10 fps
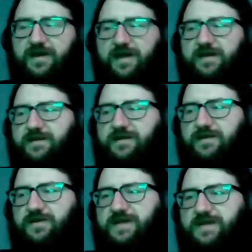And
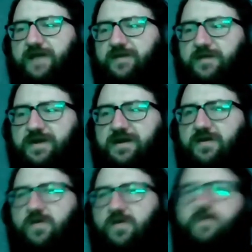you just have to be
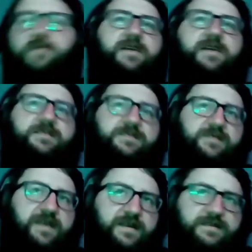open-minded to
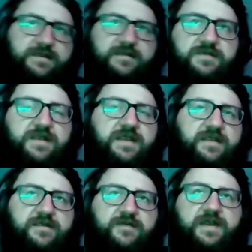that and
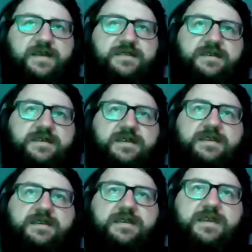understanding of that,
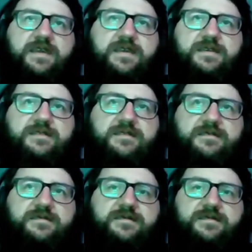and
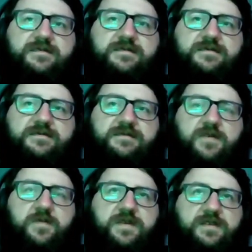
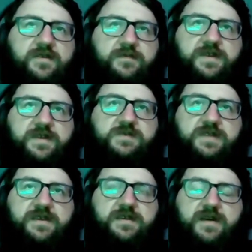don't be a little bitch when you
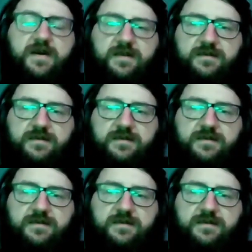get caught.